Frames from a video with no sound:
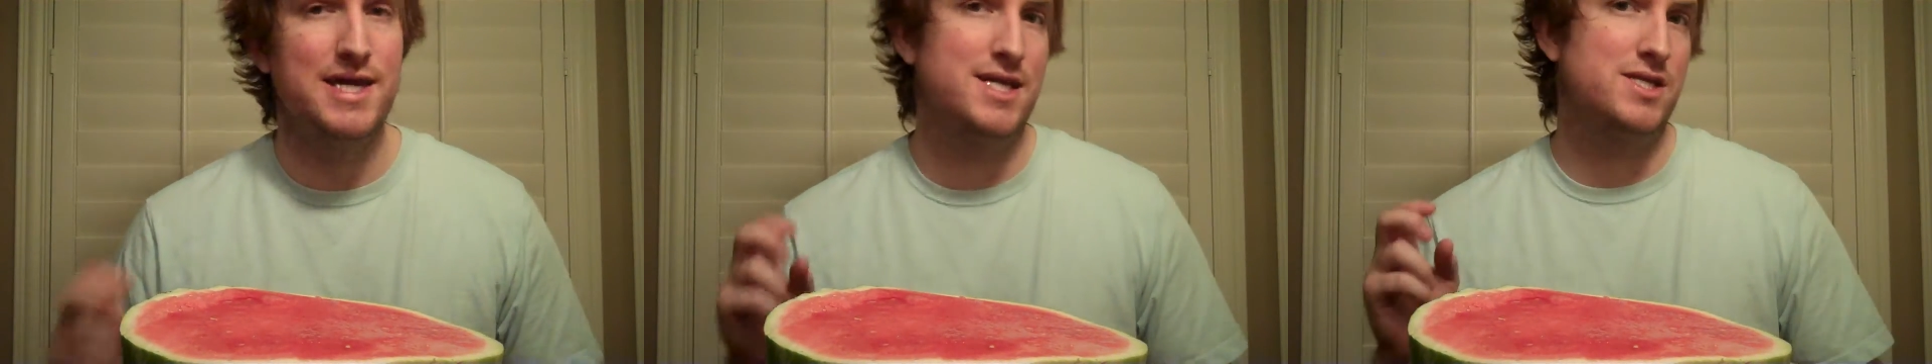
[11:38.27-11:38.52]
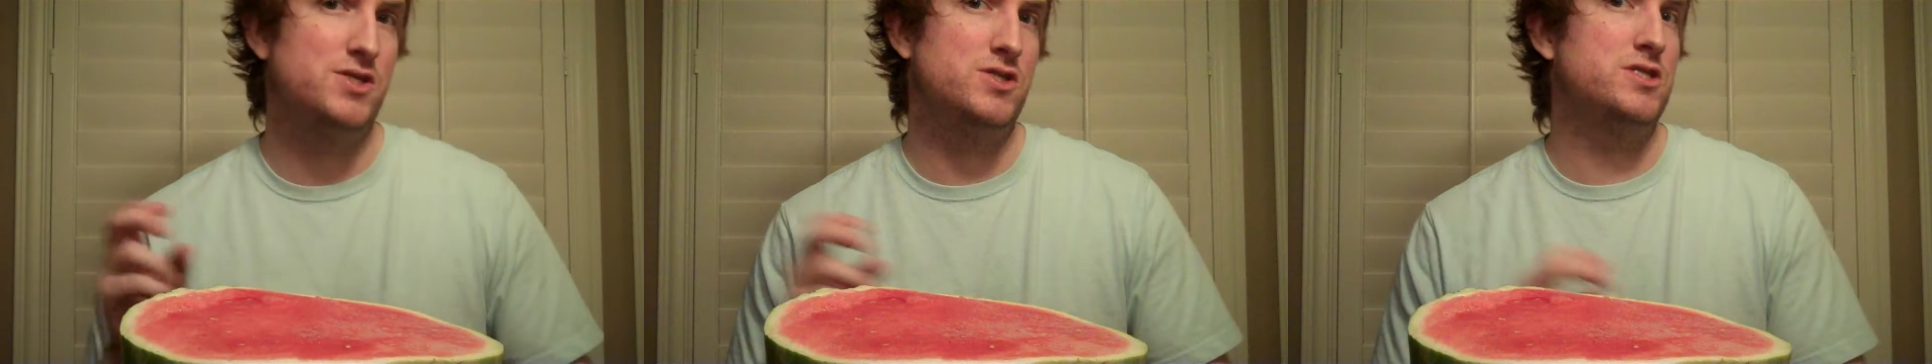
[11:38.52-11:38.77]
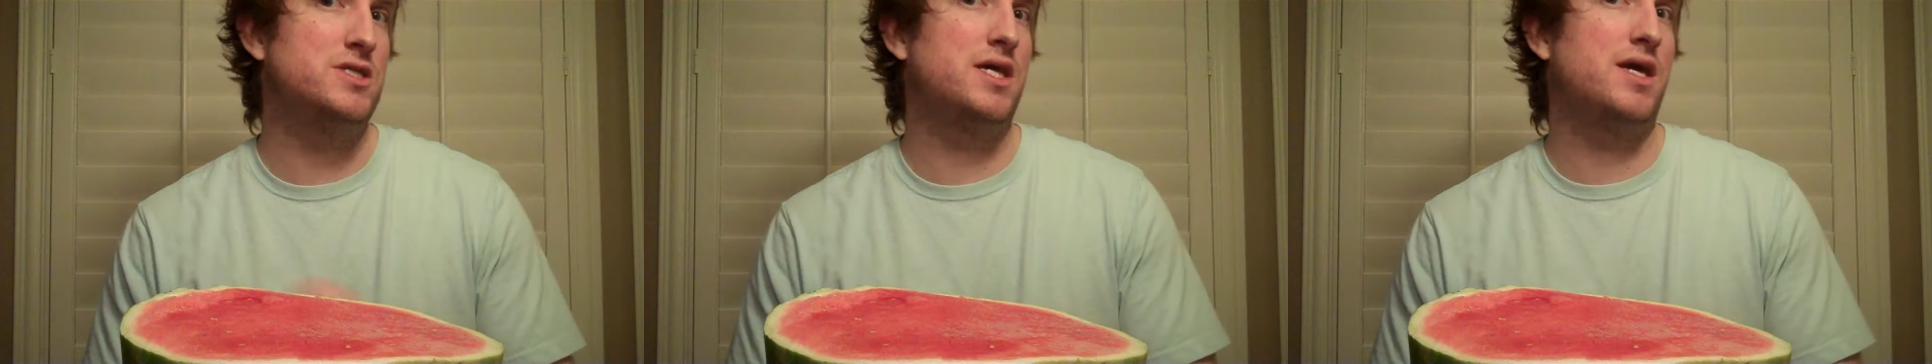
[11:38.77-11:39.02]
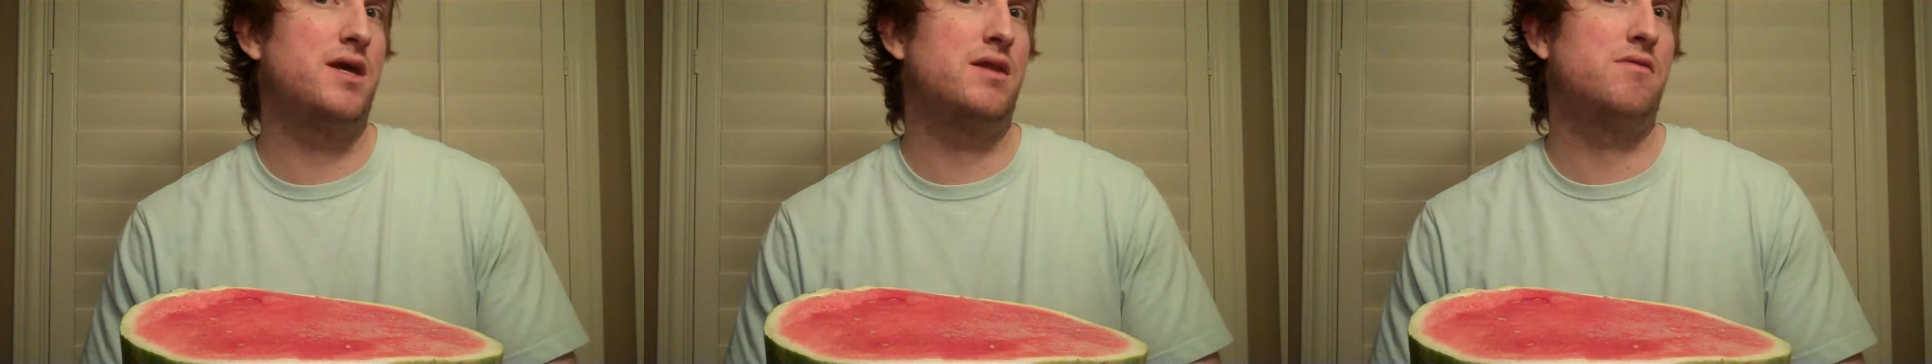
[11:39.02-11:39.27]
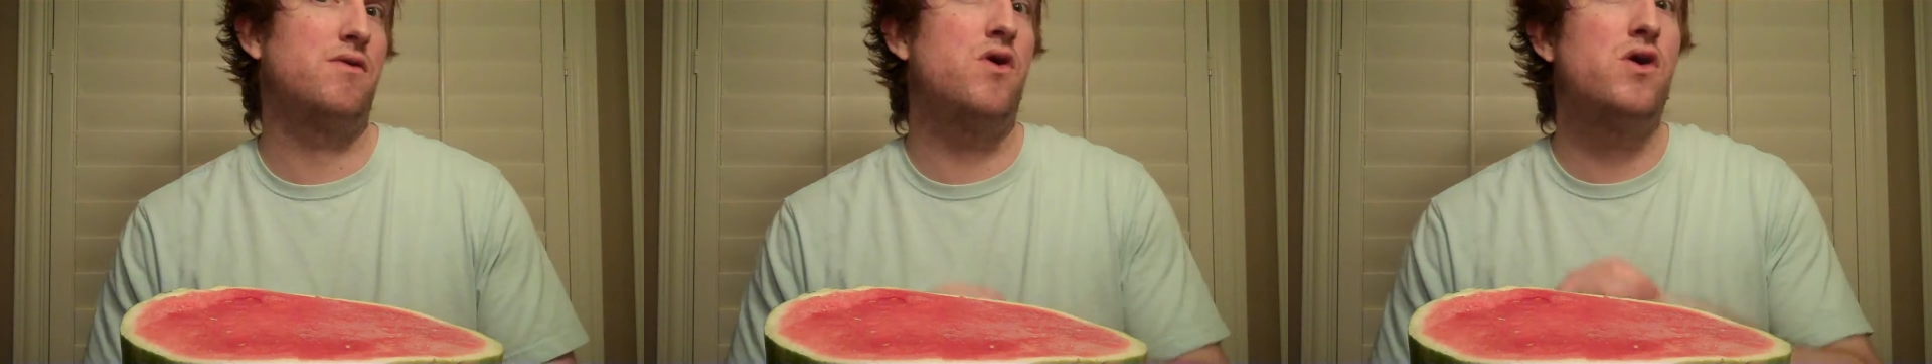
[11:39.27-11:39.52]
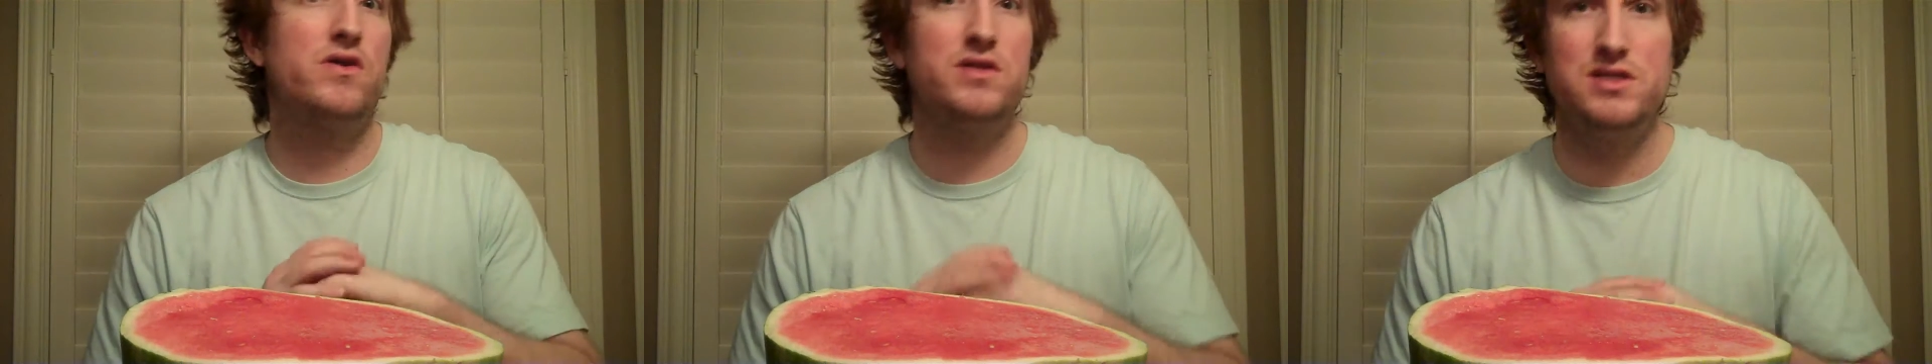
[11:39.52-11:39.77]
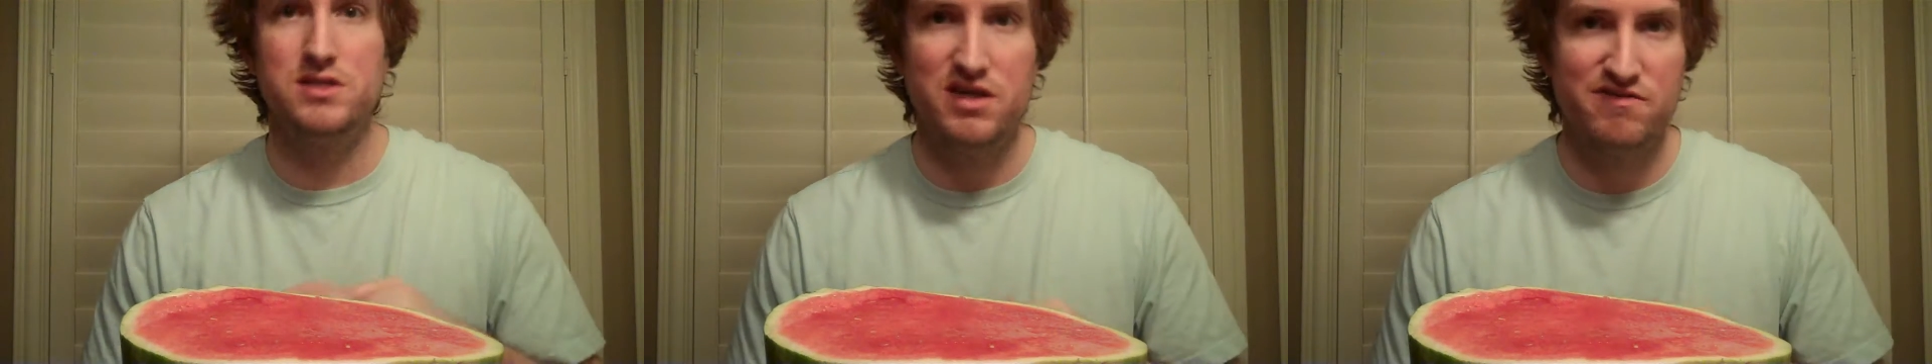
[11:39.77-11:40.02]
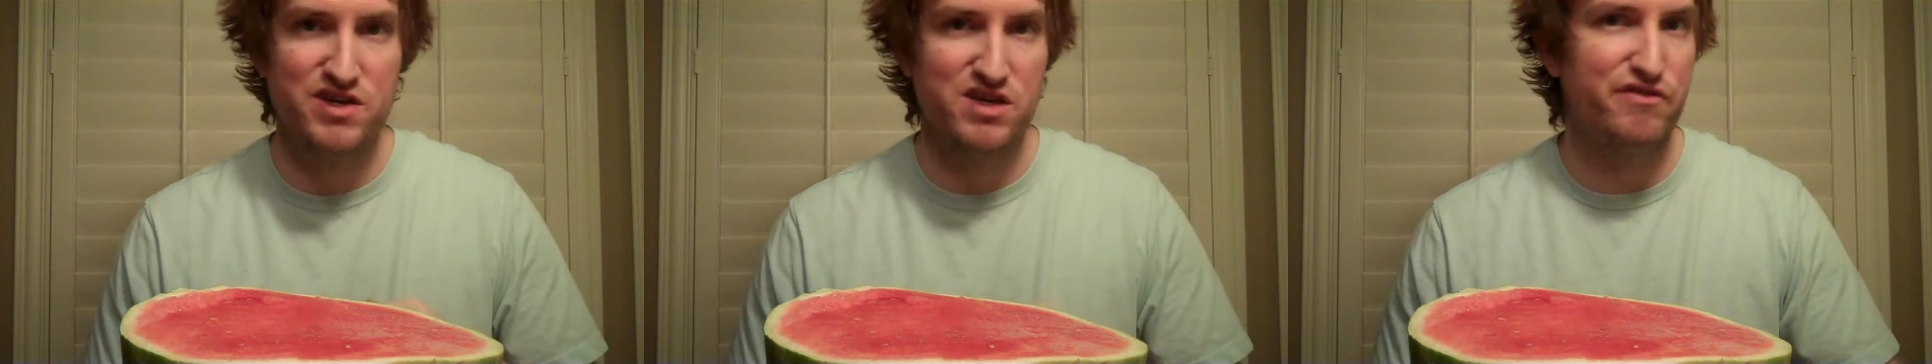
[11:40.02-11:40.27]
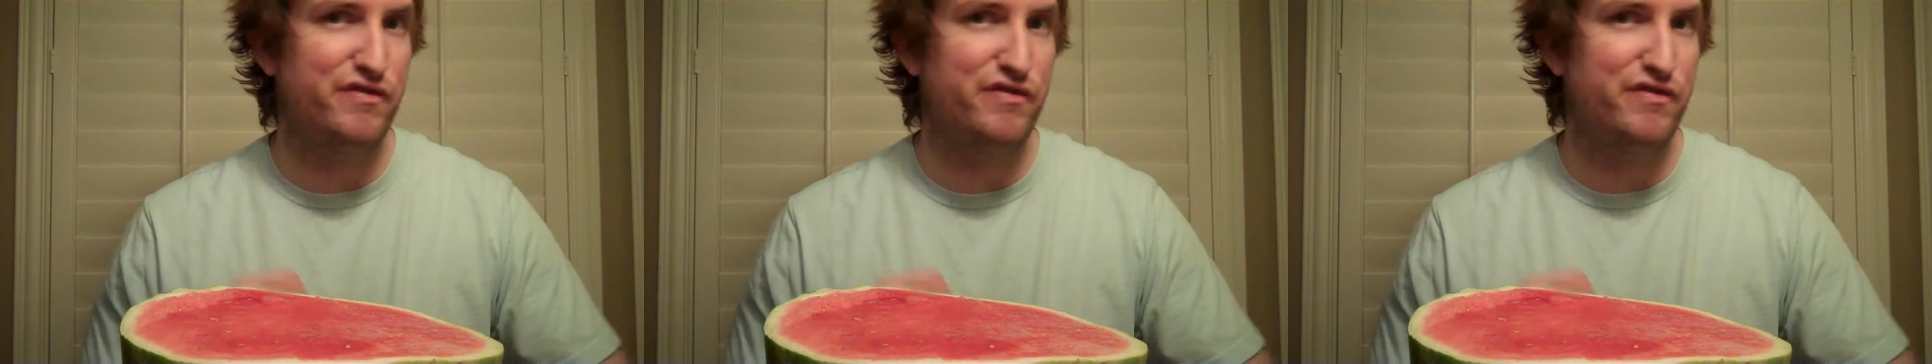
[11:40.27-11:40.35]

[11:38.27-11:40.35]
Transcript: and you just get all these living